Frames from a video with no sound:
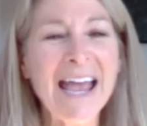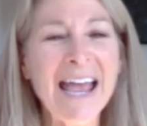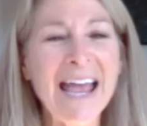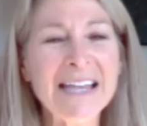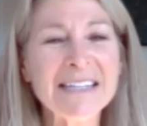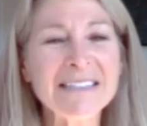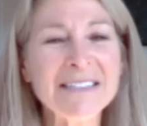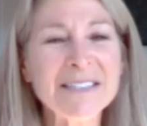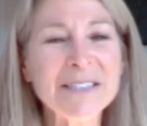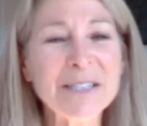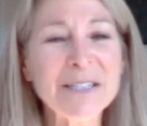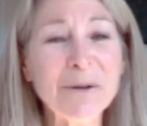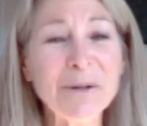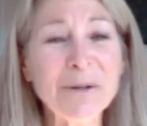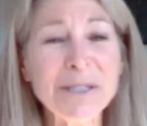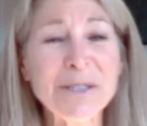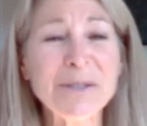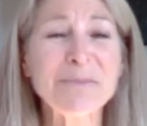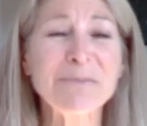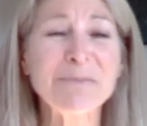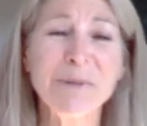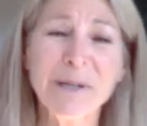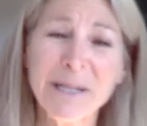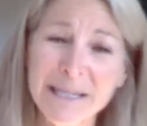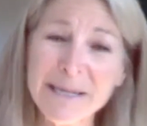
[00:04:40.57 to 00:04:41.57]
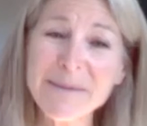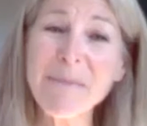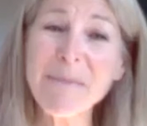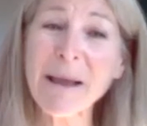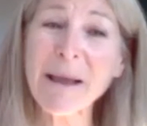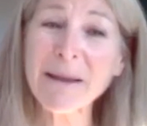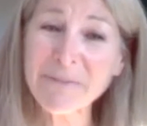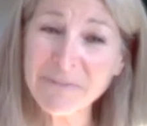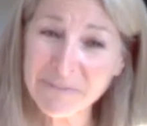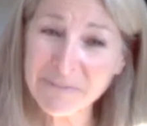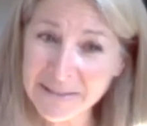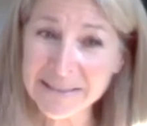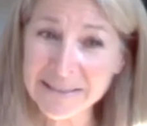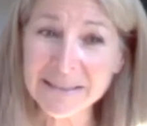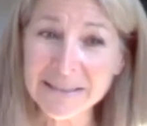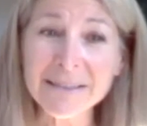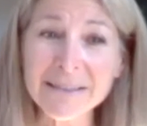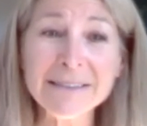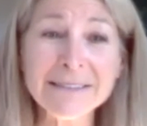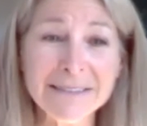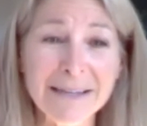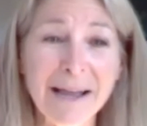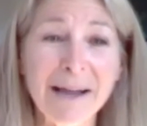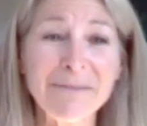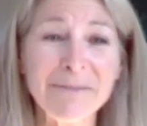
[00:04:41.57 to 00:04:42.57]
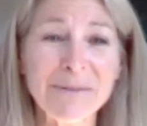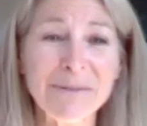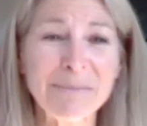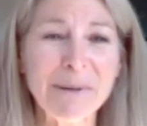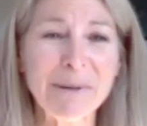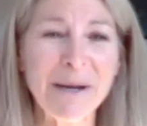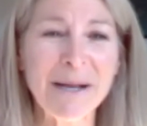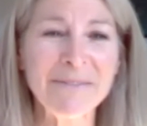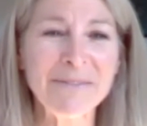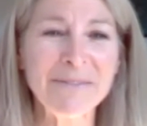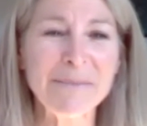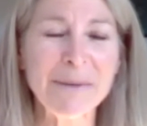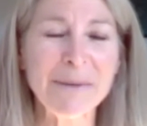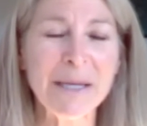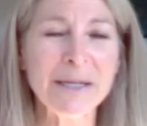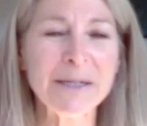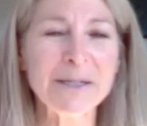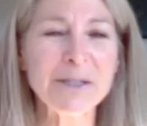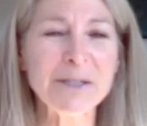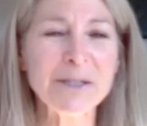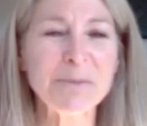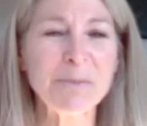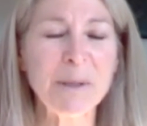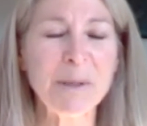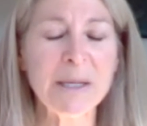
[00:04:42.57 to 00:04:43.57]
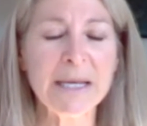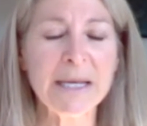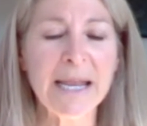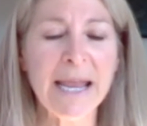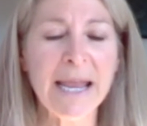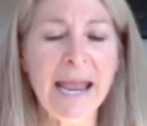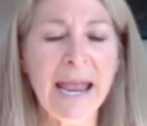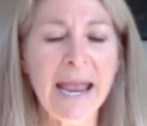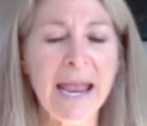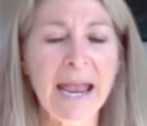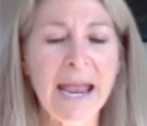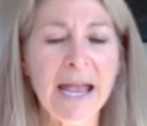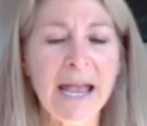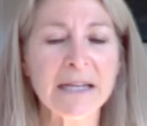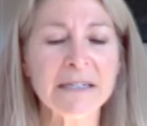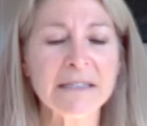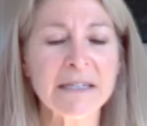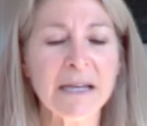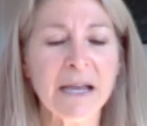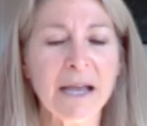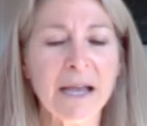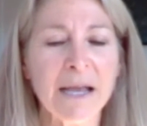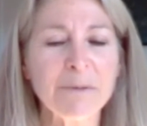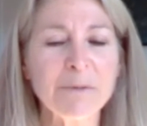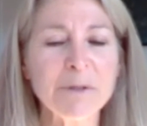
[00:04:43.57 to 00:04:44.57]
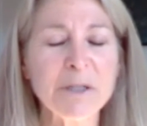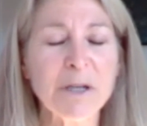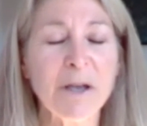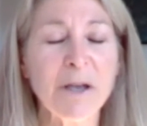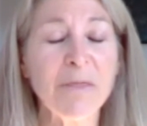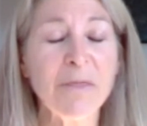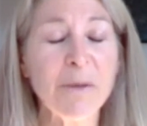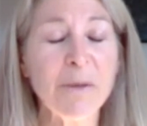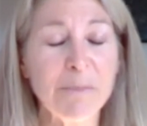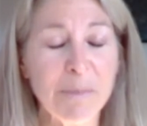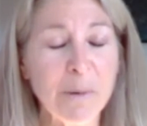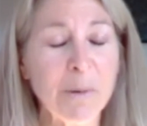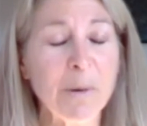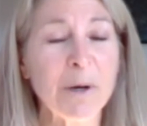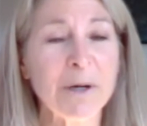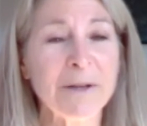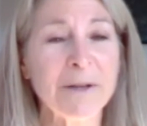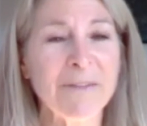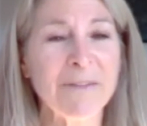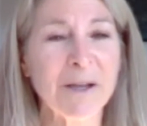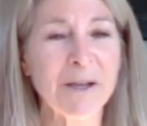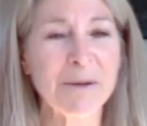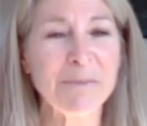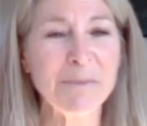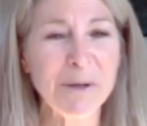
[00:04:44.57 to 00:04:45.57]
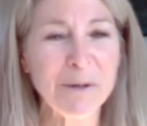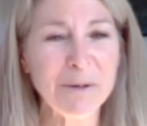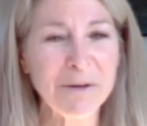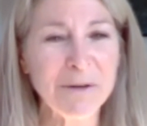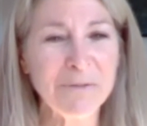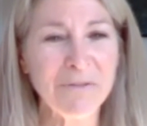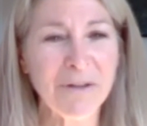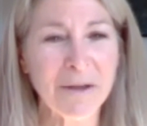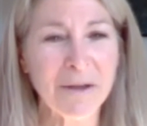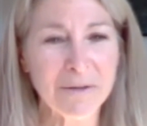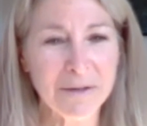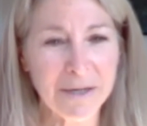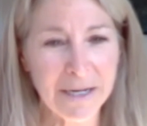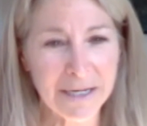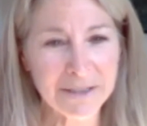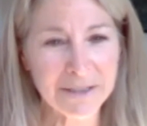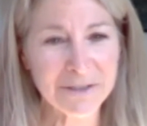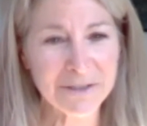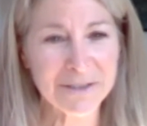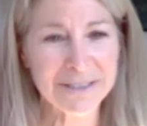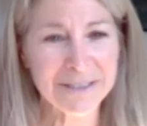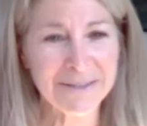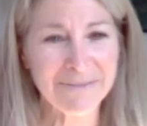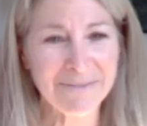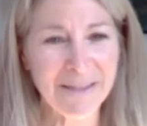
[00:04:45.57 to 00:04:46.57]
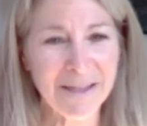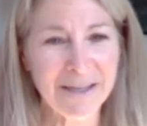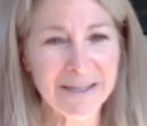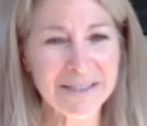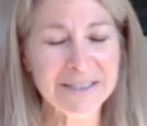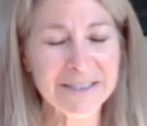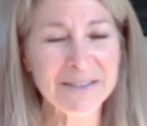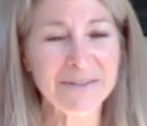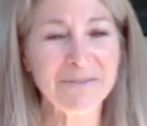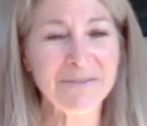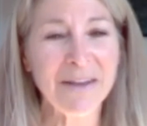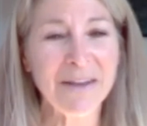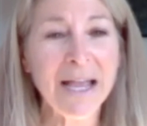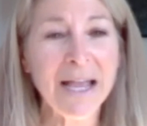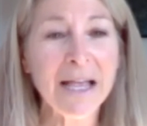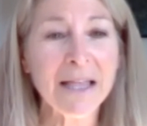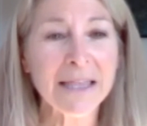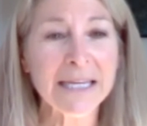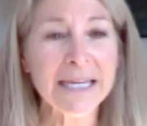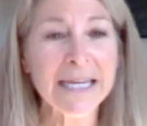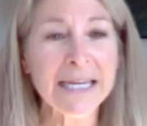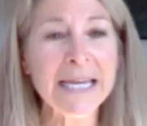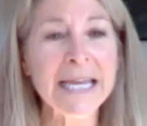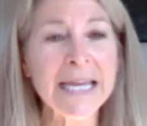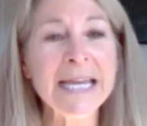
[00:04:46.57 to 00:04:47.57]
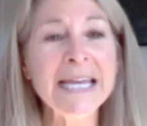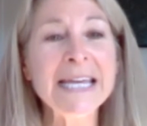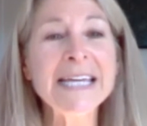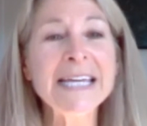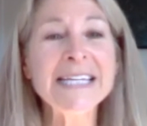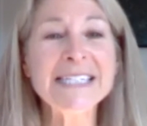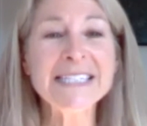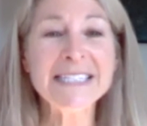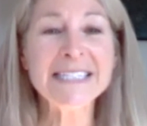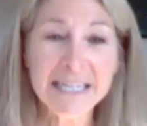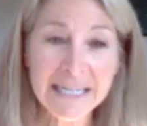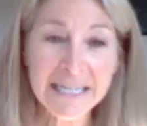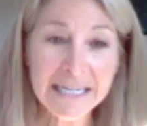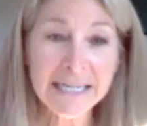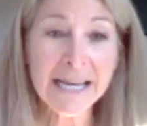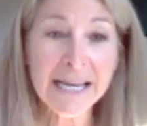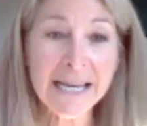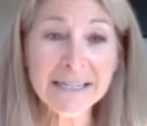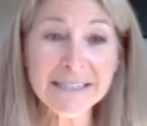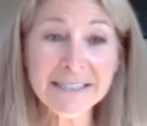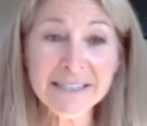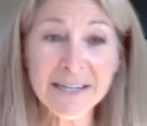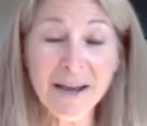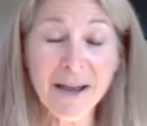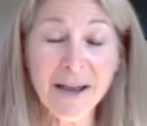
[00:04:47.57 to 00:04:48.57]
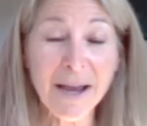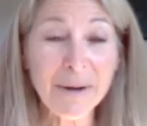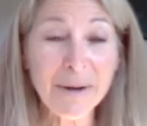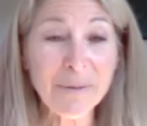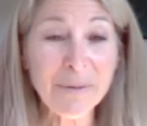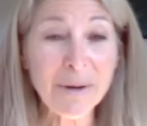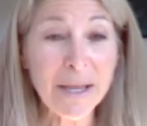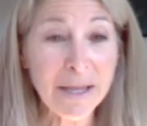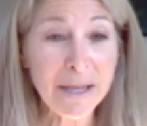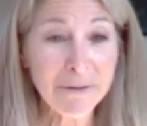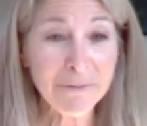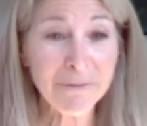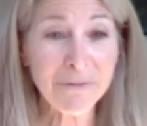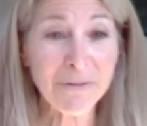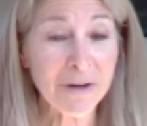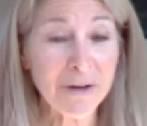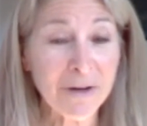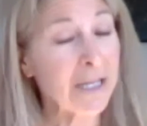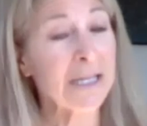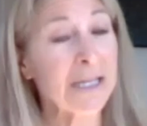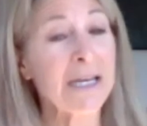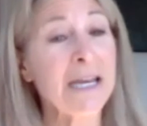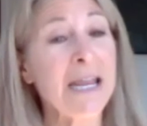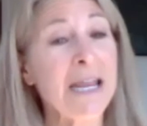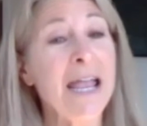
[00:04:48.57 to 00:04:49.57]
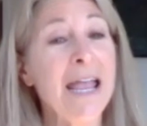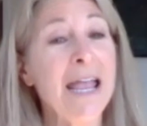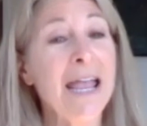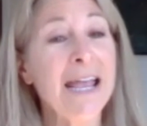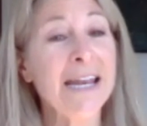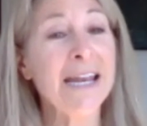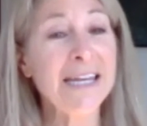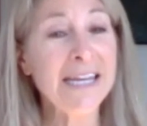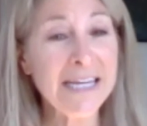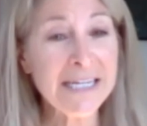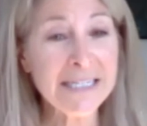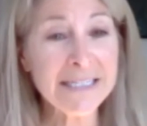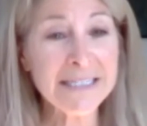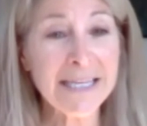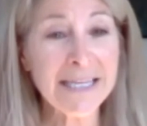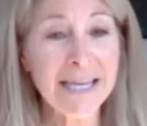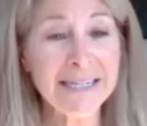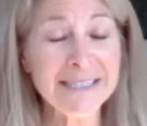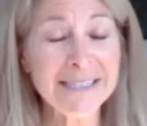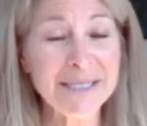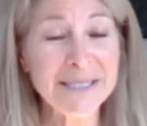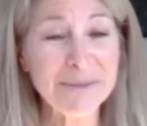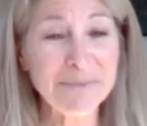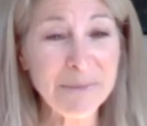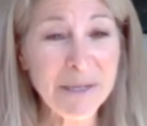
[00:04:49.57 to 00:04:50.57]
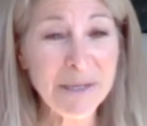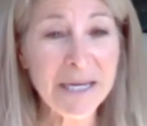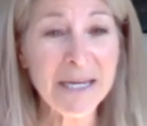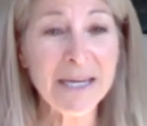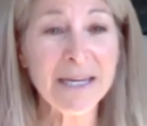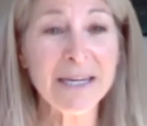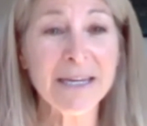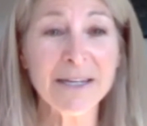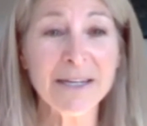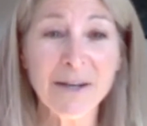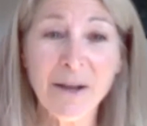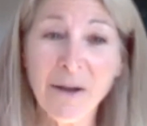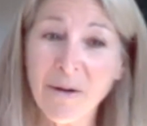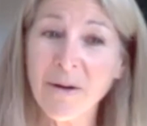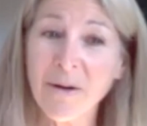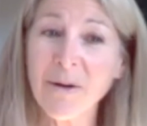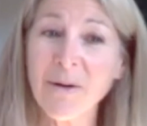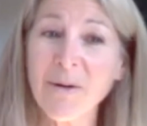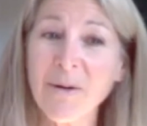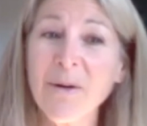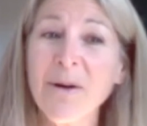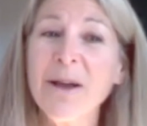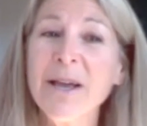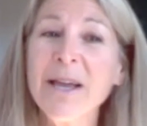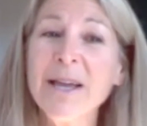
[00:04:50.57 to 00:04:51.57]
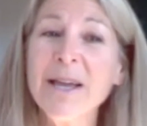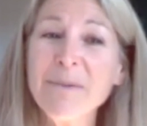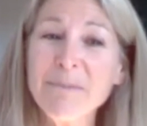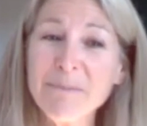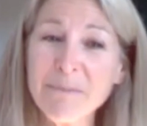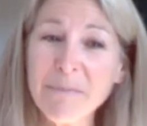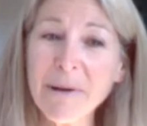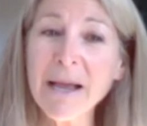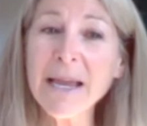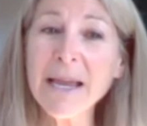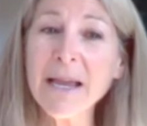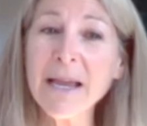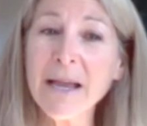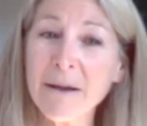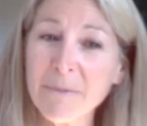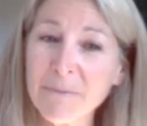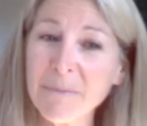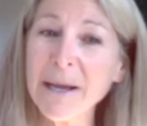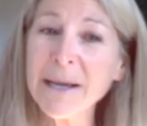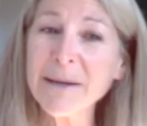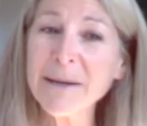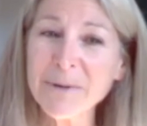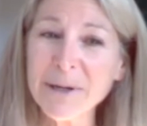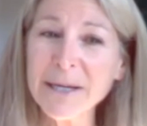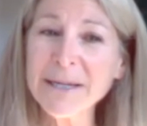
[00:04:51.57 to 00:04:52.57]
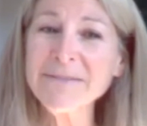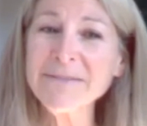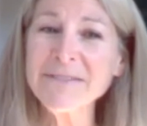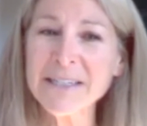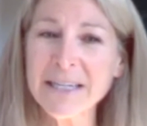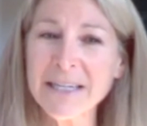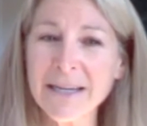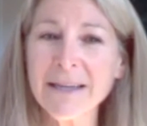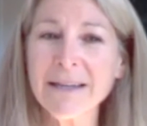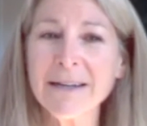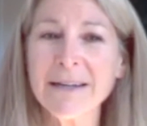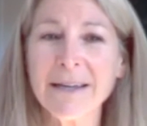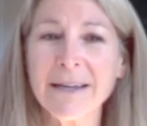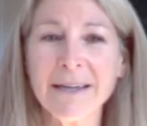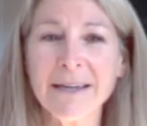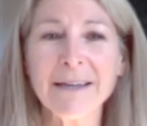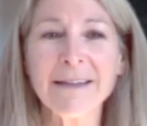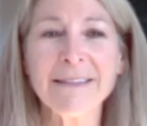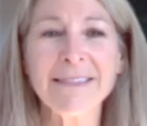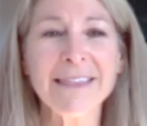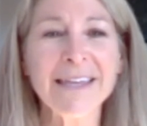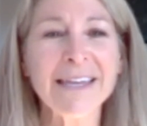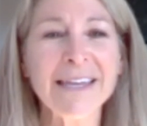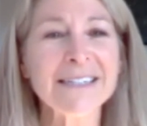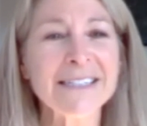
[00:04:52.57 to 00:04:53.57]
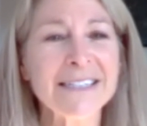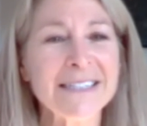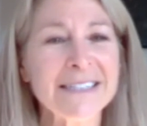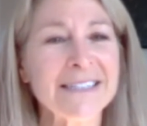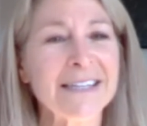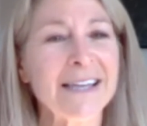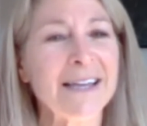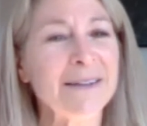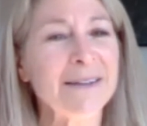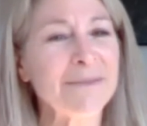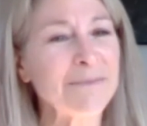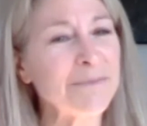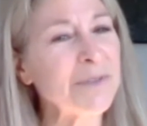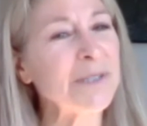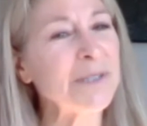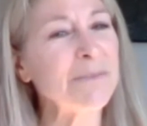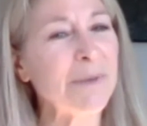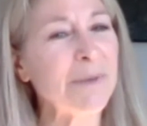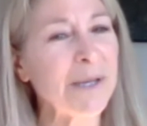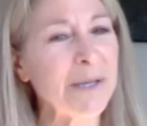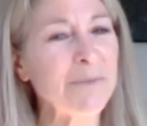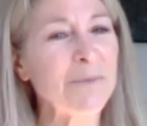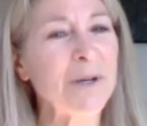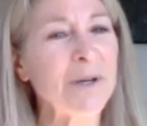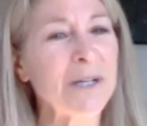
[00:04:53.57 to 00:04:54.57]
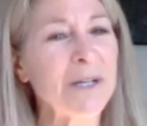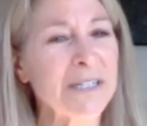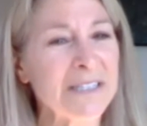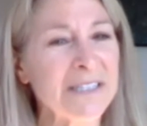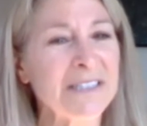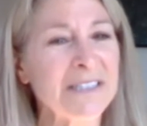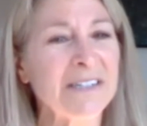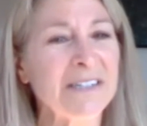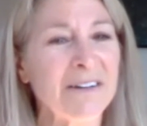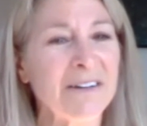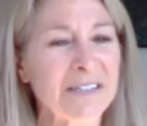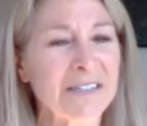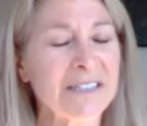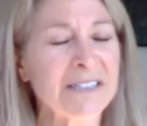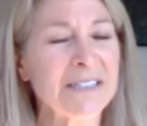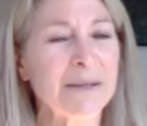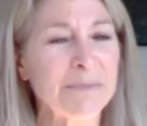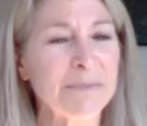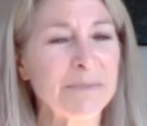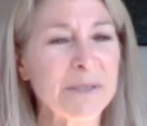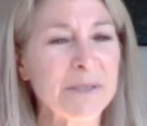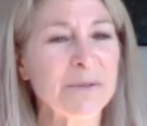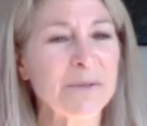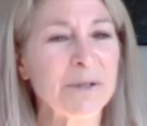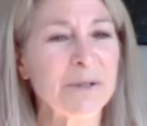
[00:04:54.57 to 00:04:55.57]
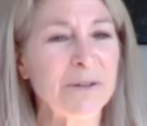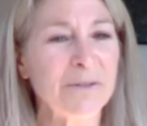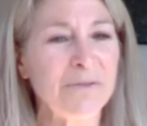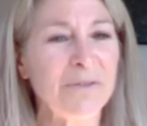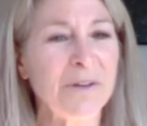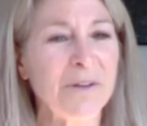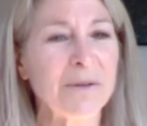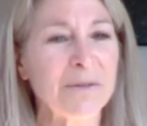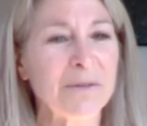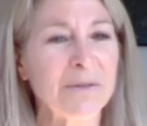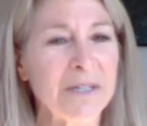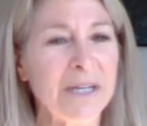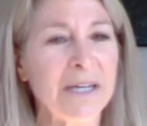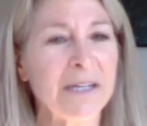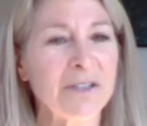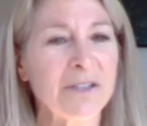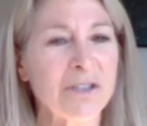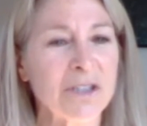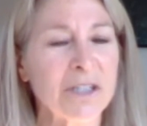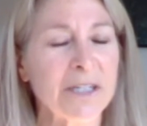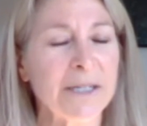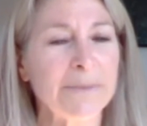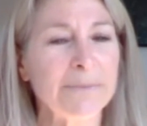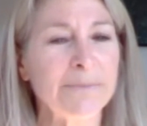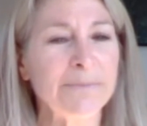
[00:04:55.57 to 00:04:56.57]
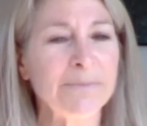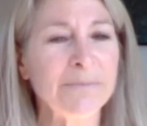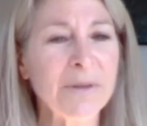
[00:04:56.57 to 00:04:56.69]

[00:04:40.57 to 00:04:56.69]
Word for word: And so it's really my field, not for profit management. And I was on the board of the Community Foundations of the Hudson Valley, sitting next to Ira Efron. And he said to me, You know, my, my wife Dana thinks um, she might want to start some sort of foundation.